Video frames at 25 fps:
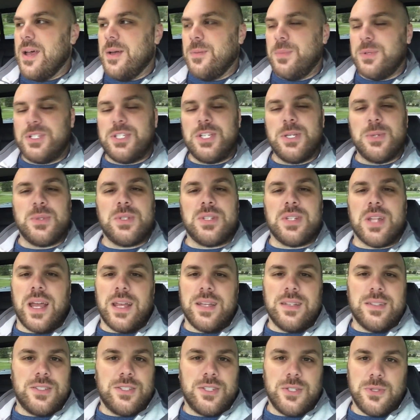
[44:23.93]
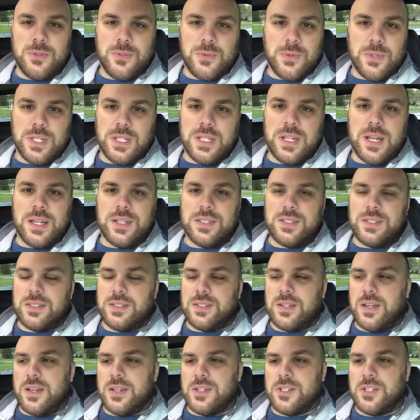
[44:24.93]
But she was nice. She was really nice.
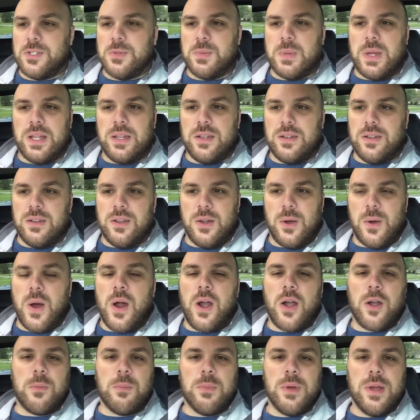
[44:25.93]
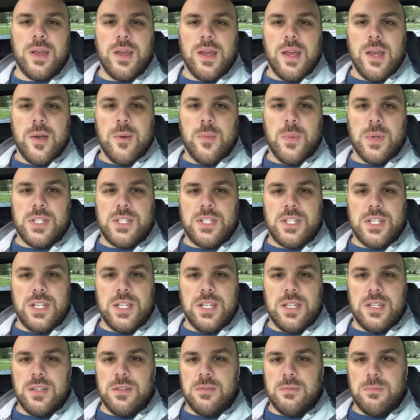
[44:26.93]
She meant no harm, but
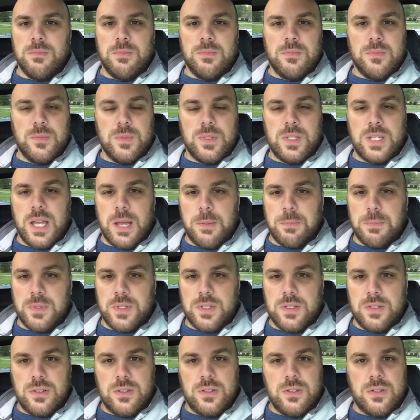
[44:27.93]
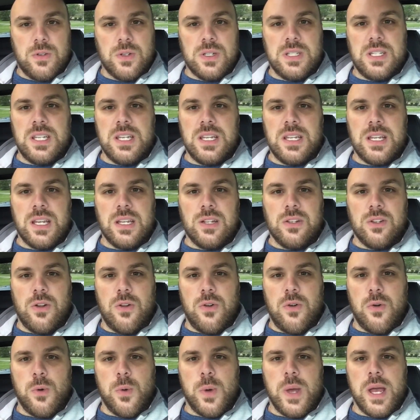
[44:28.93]
she kept critiquing the
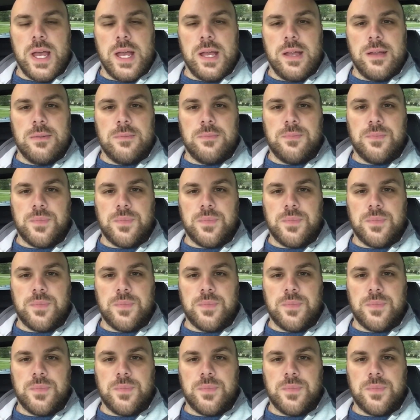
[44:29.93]
whole way.